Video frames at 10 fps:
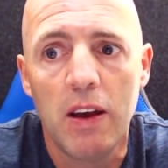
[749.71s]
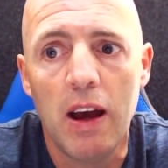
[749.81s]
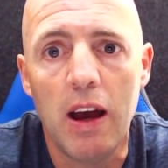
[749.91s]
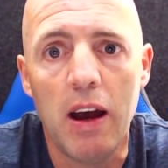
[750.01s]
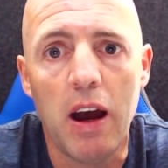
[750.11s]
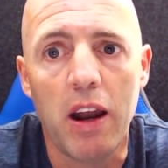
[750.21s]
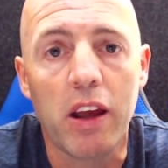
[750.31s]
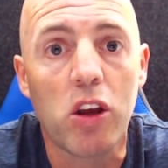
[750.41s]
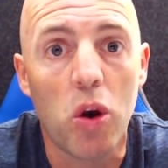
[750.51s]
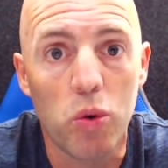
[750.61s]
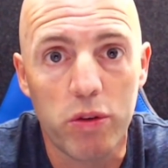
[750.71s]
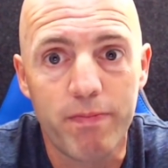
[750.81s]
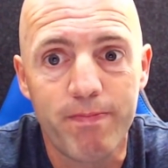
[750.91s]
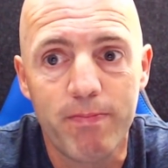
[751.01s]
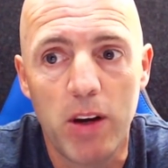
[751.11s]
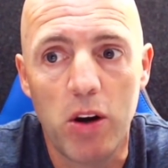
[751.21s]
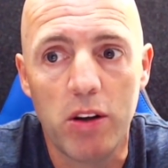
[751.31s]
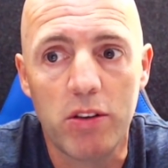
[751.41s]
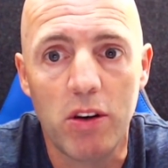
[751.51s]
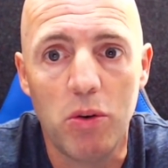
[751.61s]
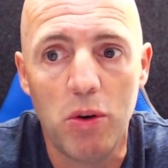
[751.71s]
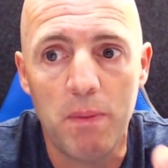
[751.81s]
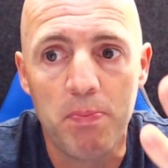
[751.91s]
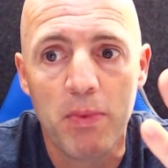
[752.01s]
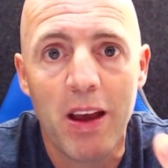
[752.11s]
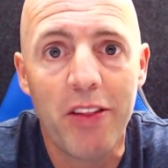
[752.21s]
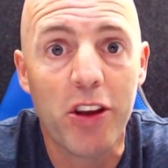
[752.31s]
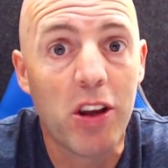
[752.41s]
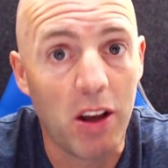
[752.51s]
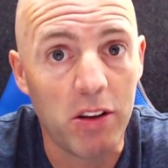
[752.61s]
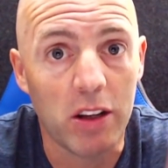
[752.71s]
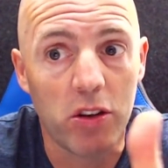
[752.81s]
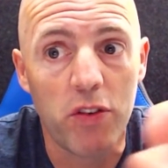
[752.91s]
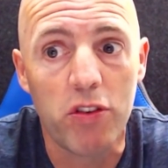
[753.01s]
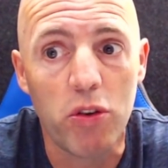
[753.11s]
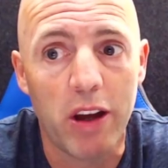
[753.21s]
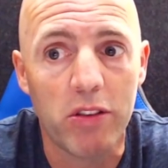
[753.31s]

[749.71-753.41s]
I like gold. All right, so I don't know if you saw that.